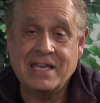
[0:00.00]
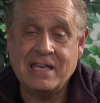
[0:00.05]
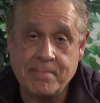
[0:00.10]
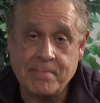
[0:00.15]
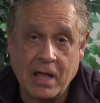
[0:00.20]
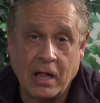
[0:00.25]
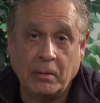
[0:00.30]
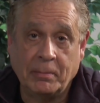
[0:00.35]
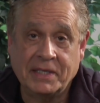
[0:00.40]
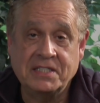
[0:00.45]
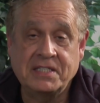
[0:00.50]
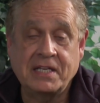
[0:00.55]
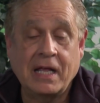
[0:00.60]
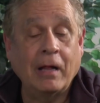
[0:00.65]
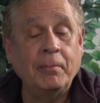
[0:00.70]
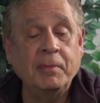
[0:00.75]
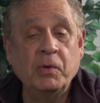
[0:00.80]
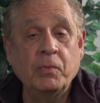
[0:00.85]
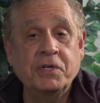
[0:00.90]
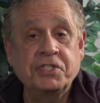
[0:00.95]
Email me,
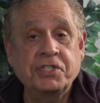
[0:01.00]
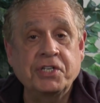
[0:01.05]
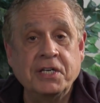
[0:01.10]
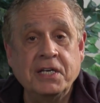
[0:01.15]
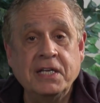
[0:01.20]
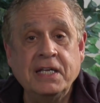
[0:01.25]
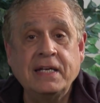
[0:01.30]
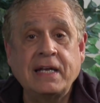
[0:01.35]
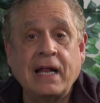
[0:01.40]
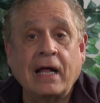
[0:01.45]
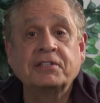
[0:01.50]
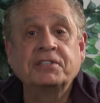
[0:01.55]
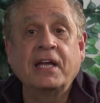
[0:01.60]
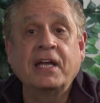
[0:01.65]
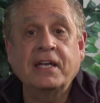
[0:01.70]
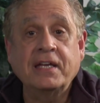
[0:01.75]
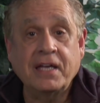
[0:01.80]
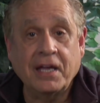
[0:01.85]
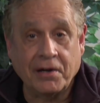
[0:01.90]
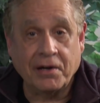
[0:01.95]
tell me what you need. I'll
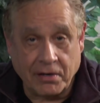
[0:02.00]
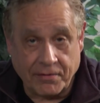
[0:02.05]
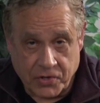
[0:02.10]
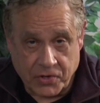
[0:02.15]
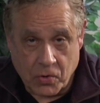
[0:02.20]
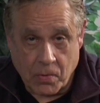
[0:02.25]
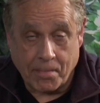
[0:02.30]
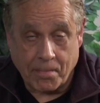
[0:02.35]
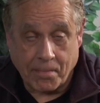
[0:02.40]
take care of you.